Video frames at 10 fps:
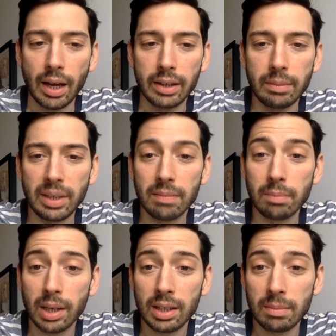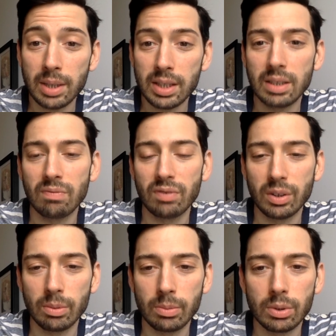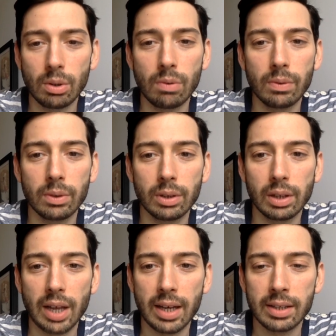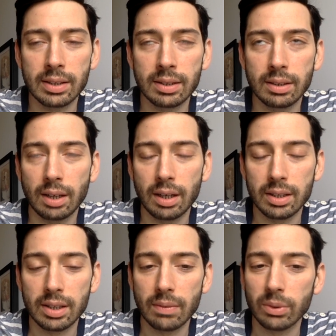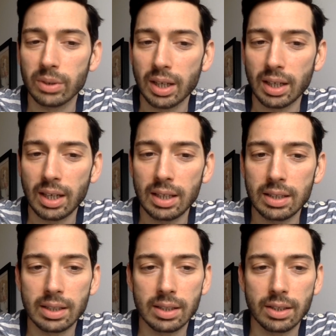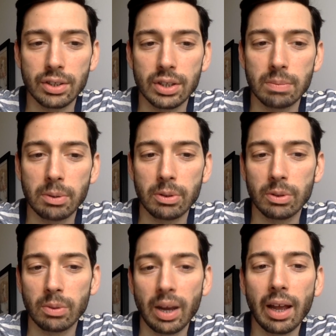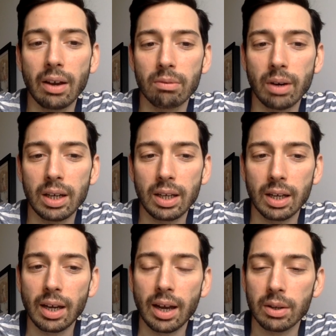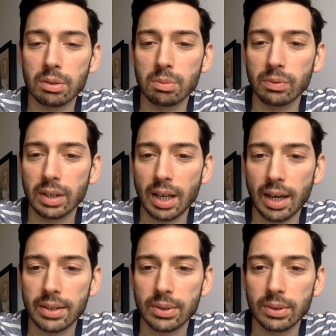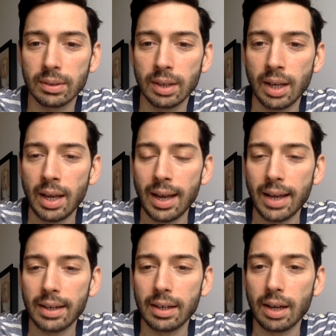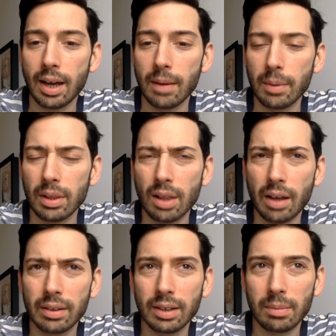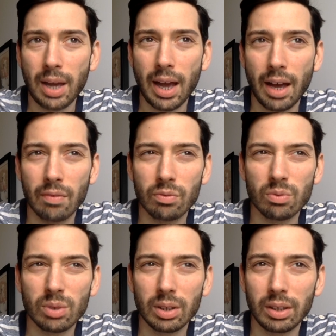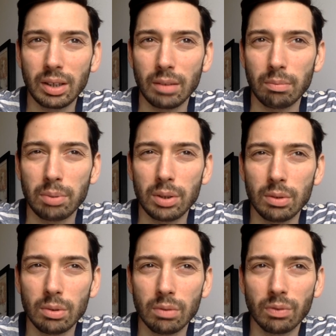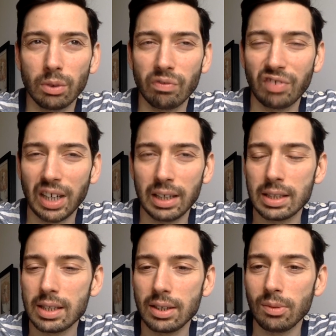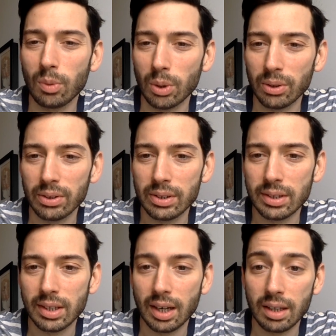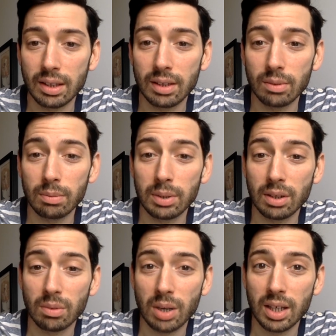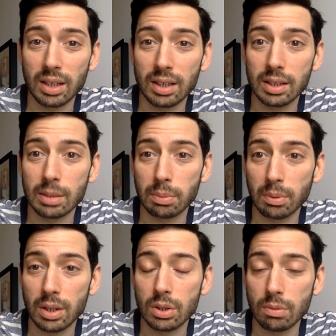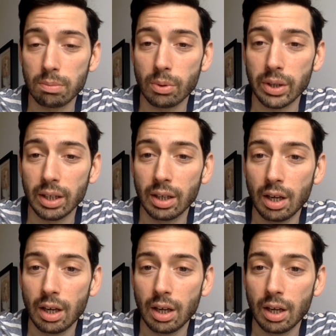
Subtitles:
He made many amazing films over the last several decades, such as Spirited Away, Already, and Howl's Moving Castle. And a lot of them have really beautiful fantasy worlds that I think would be a great inspiration point